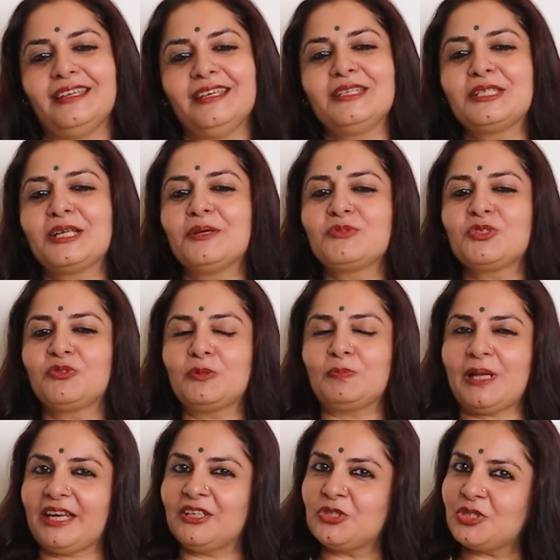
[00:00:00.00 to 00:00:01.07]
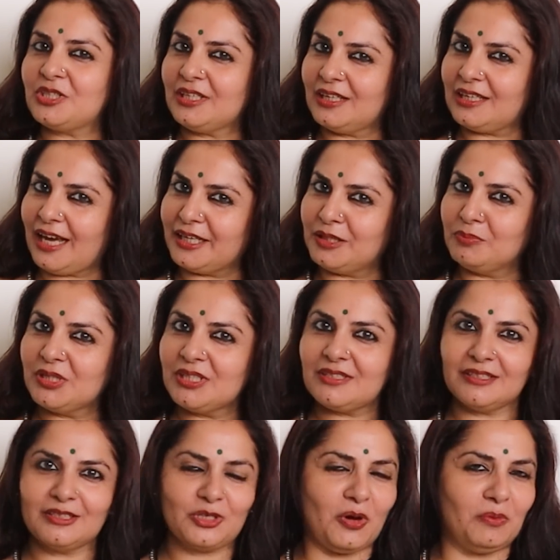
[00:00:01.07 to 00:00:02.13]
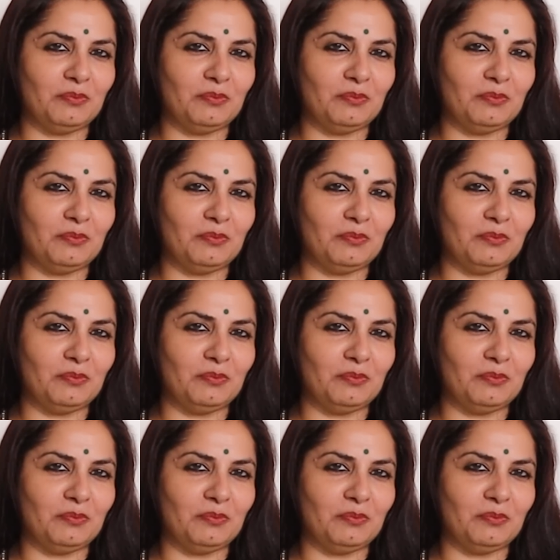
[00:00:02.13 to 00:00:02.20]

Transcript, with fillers: in terms of the planetary alignments and